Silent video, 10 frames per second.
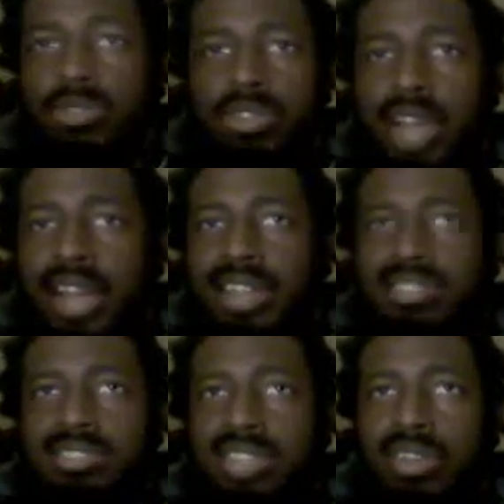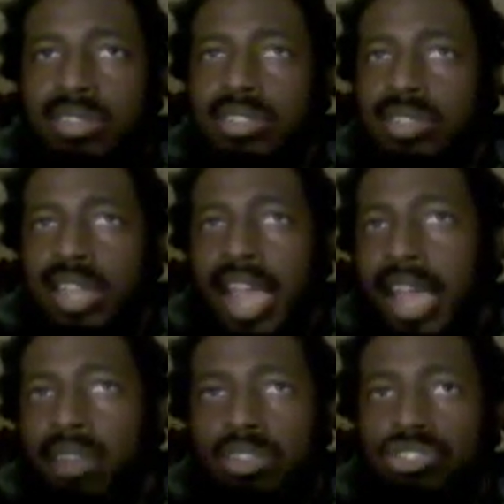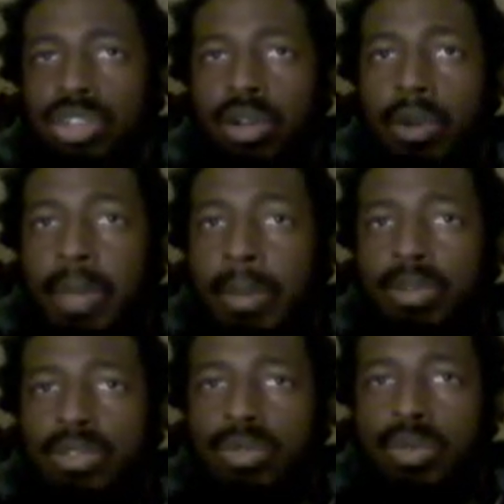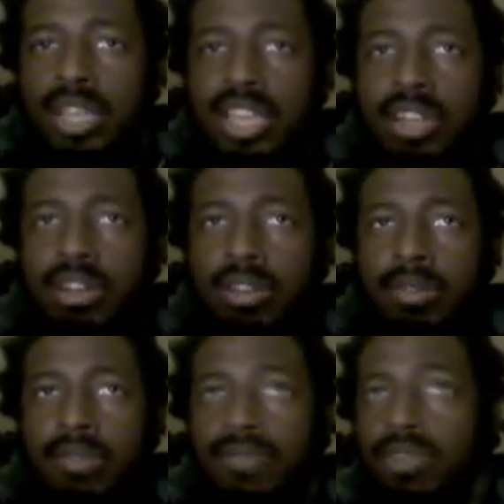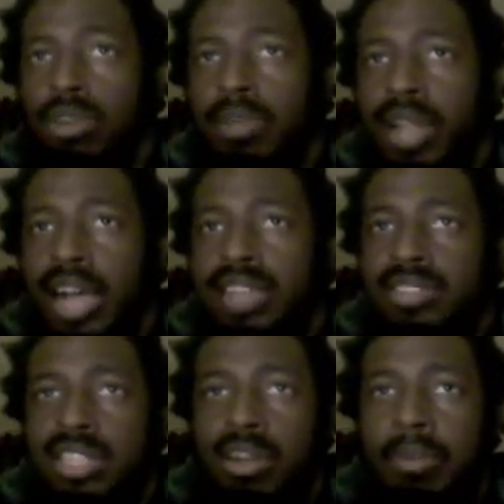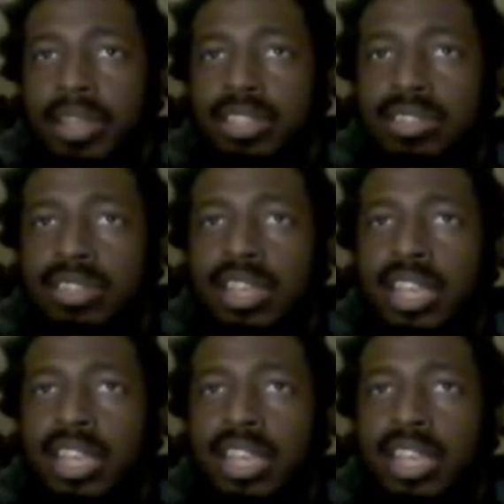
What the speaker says: They're not necessarily, say, Angry Joe or people who you hear verbalizing their opinions.